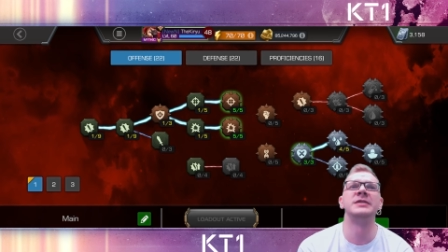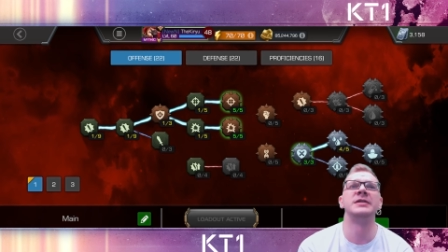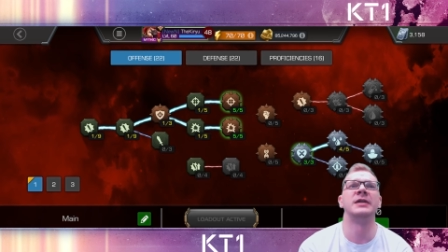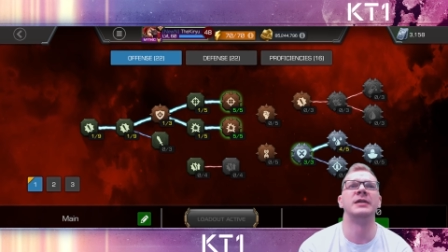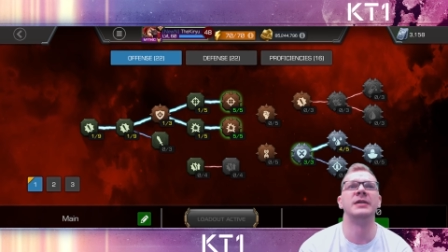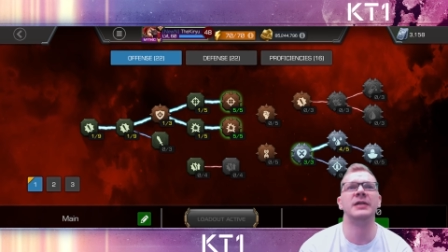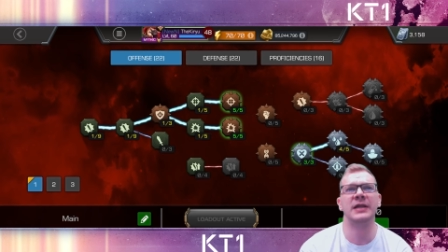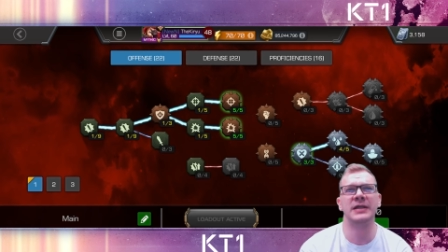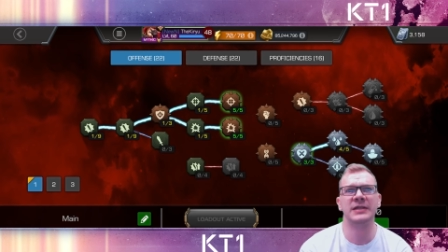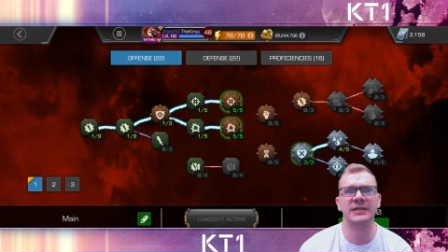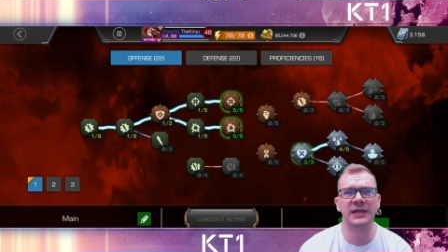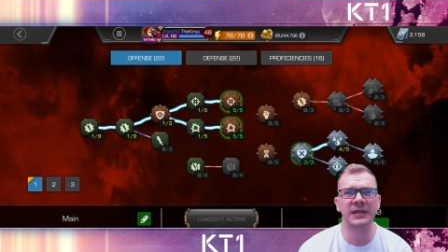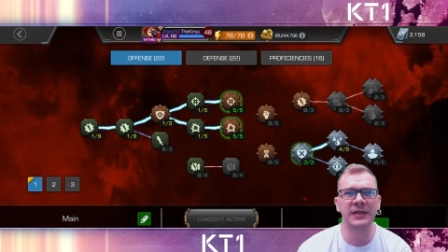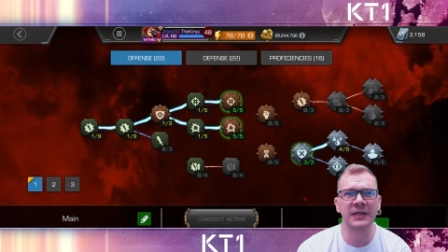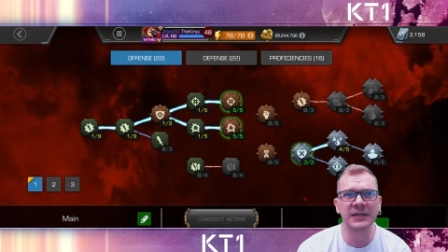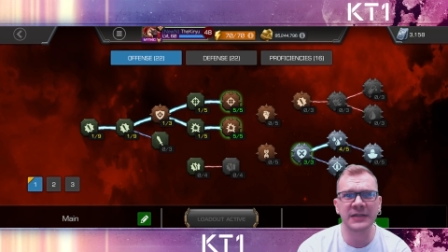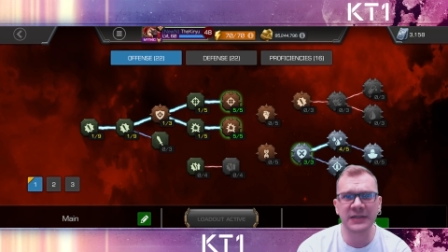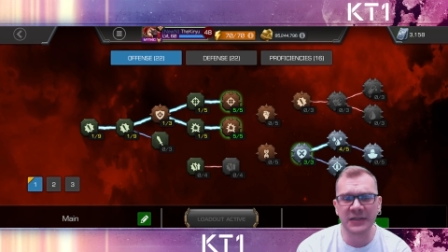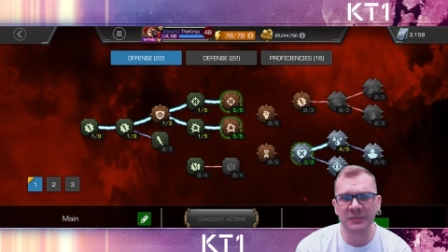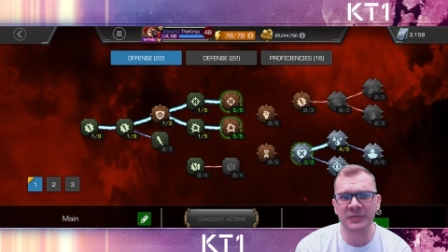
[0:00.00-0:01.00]
unless I
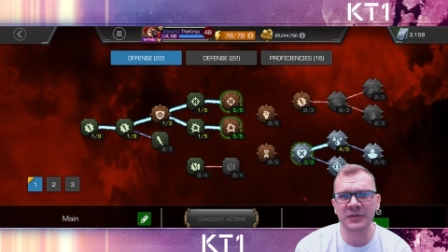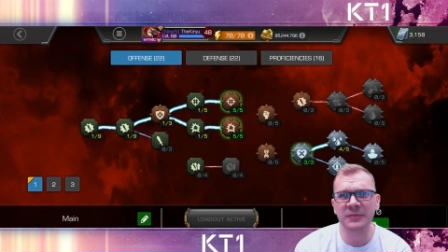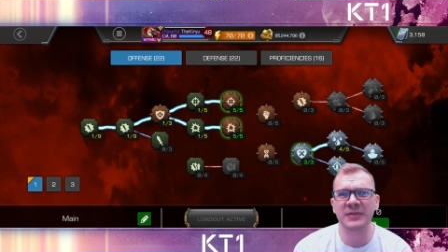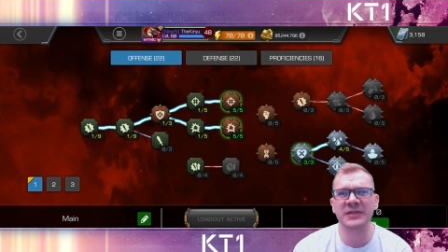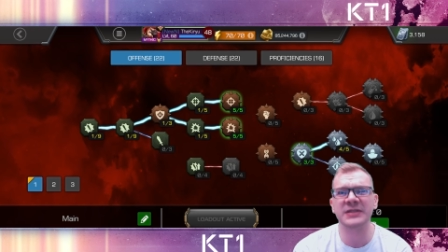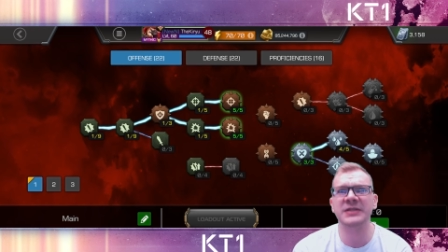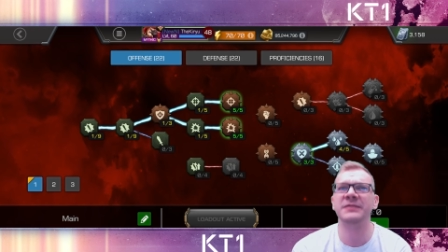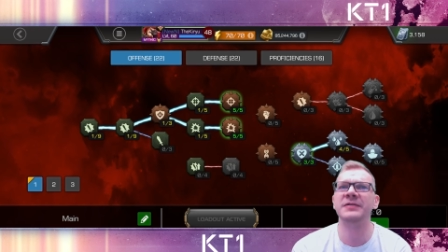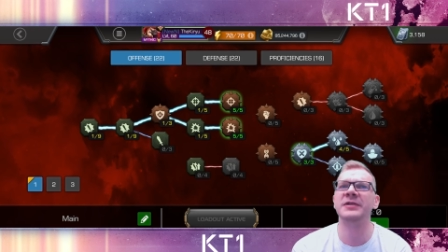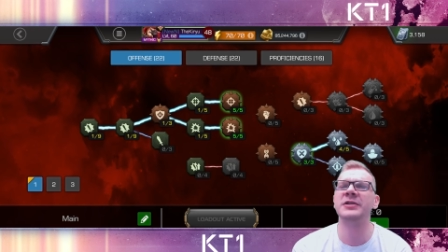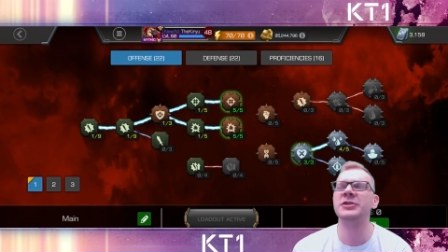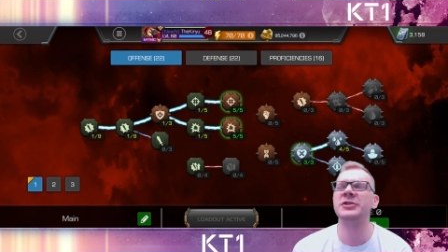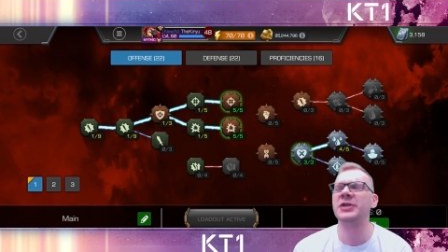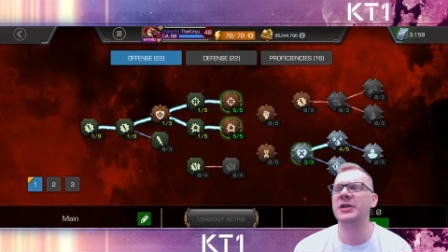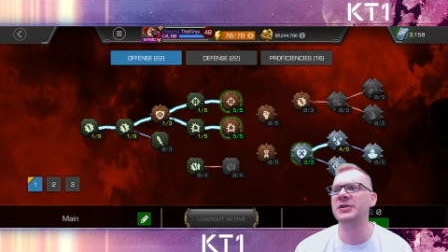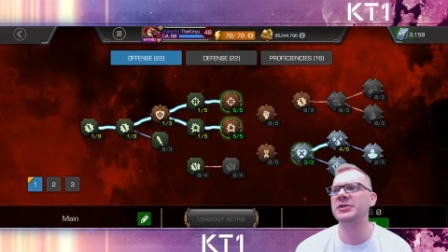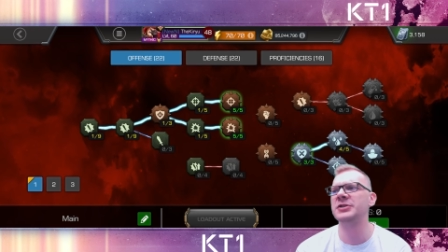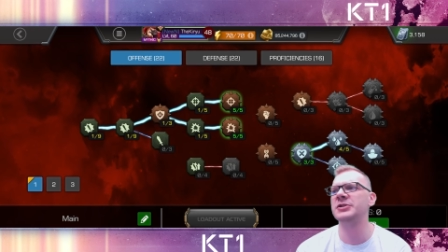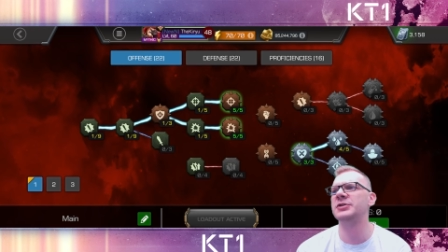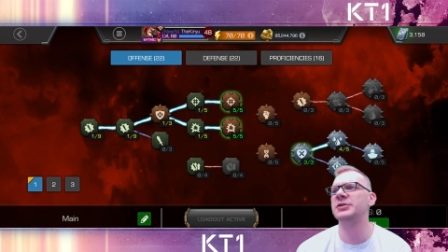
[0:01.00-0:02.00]
need some specific
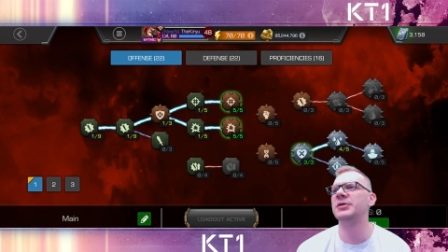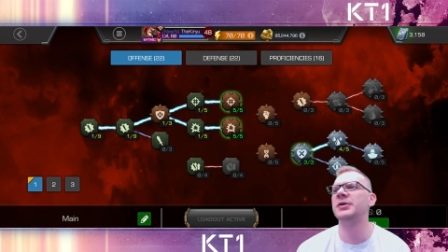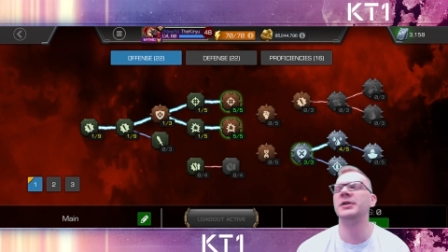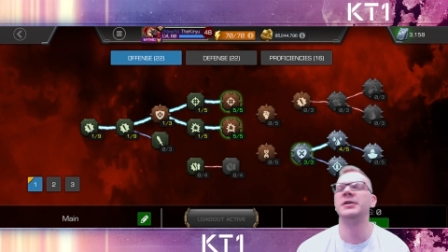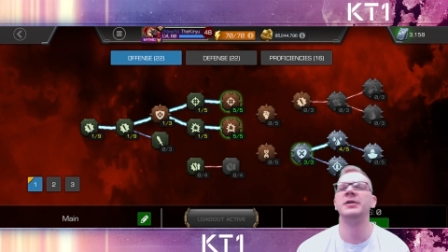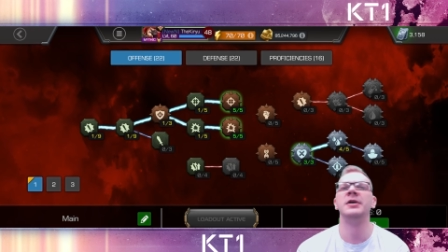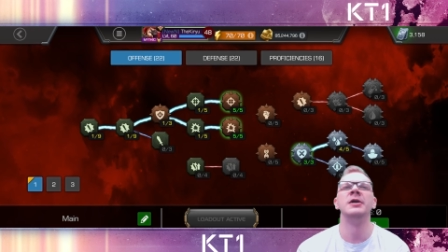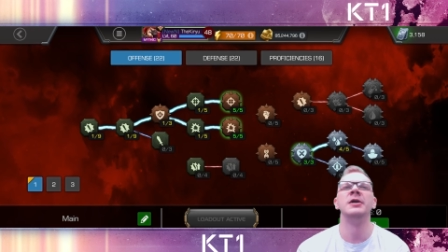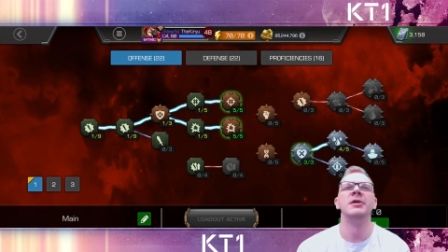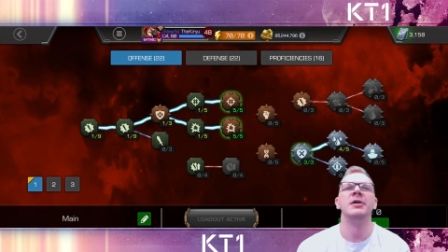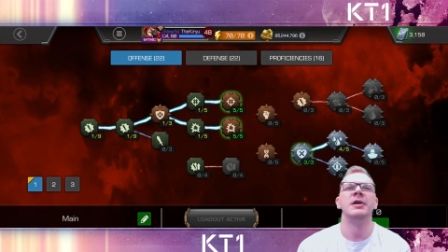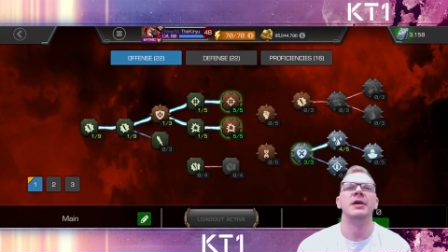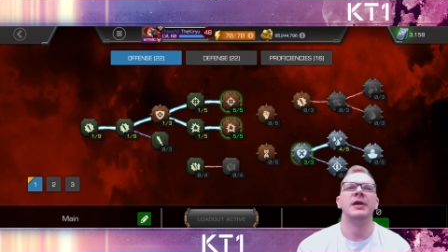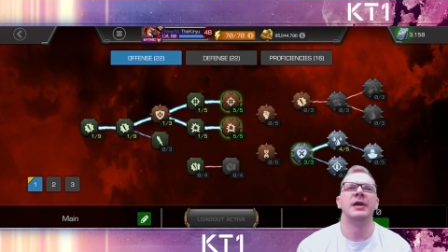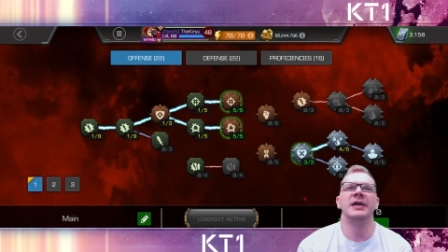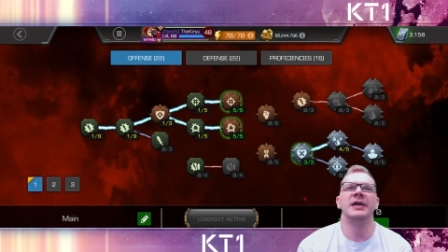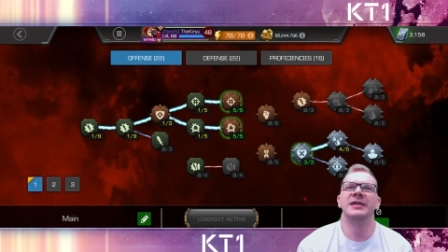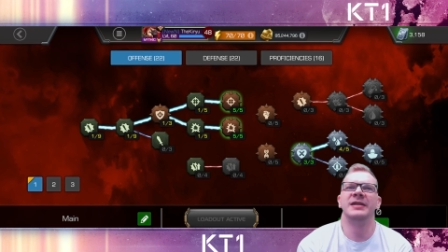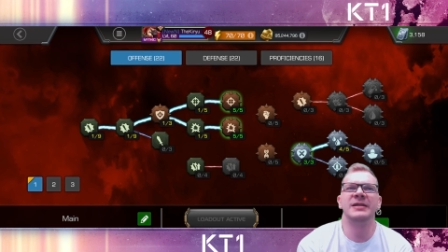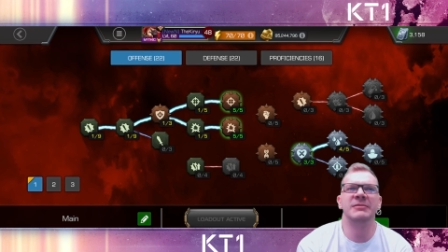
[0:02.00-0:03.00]
changes to it
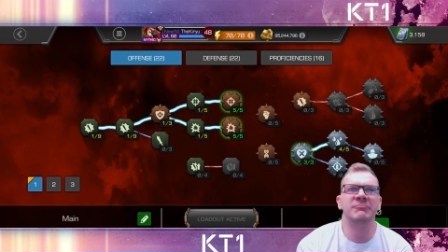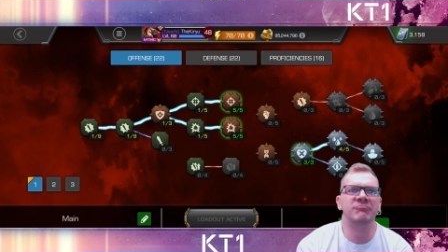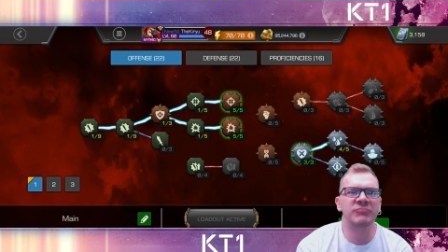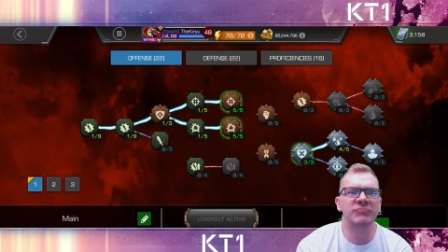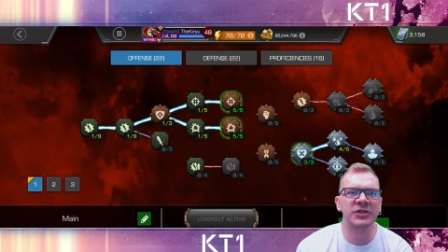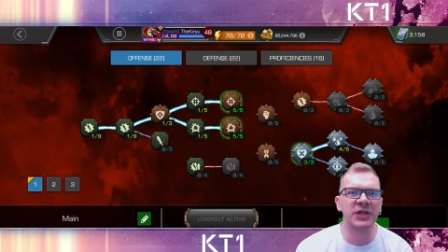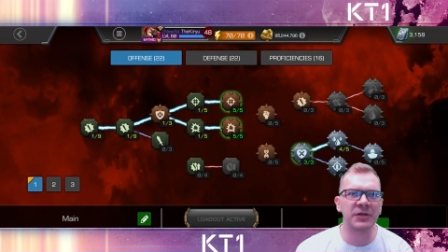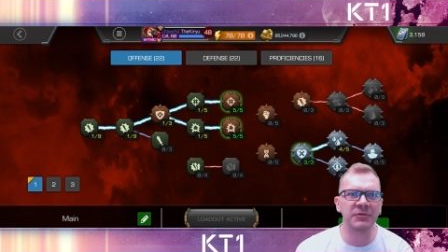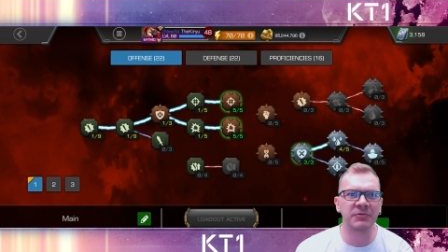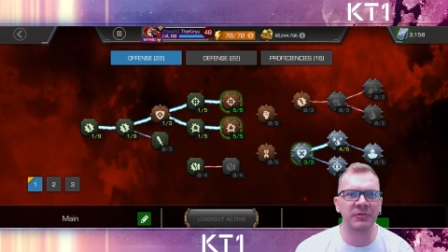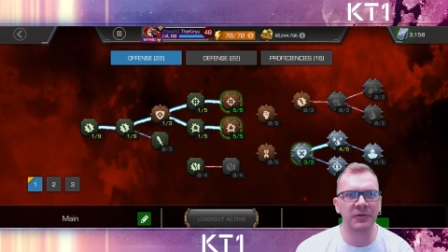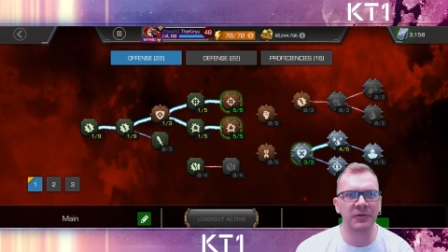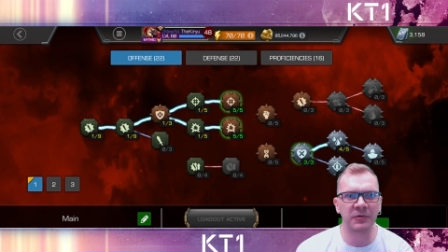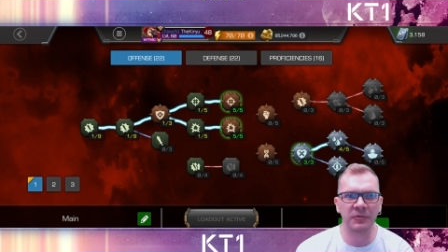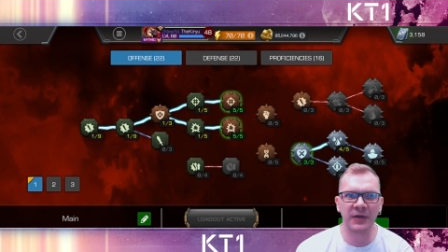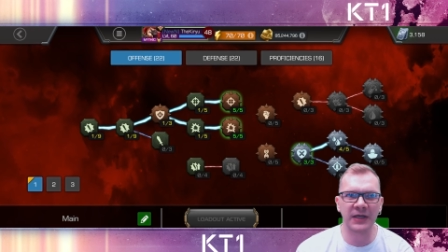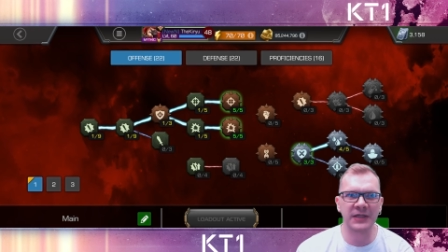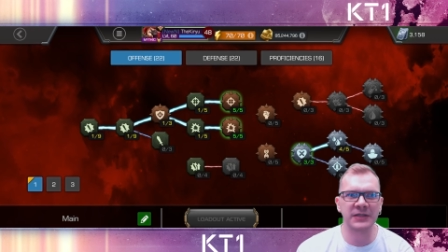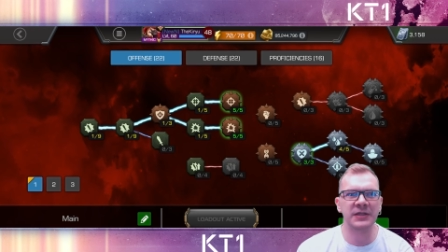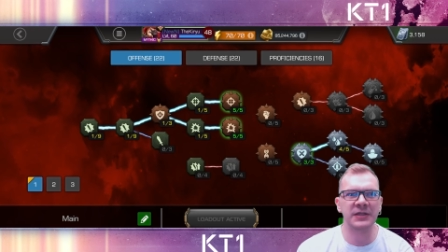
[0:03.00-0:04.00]
and in general
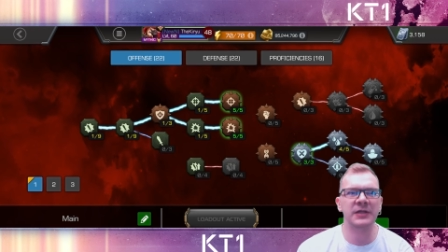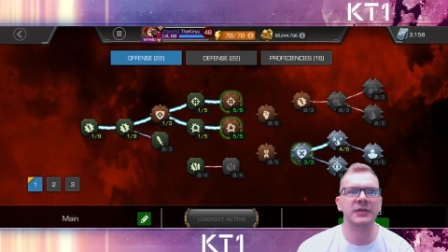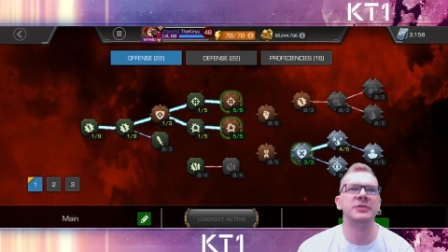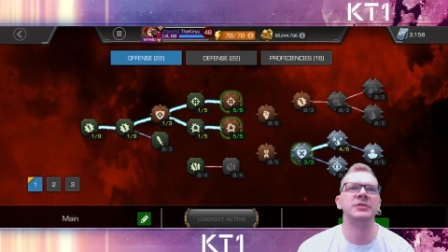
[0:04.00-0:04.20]
questing.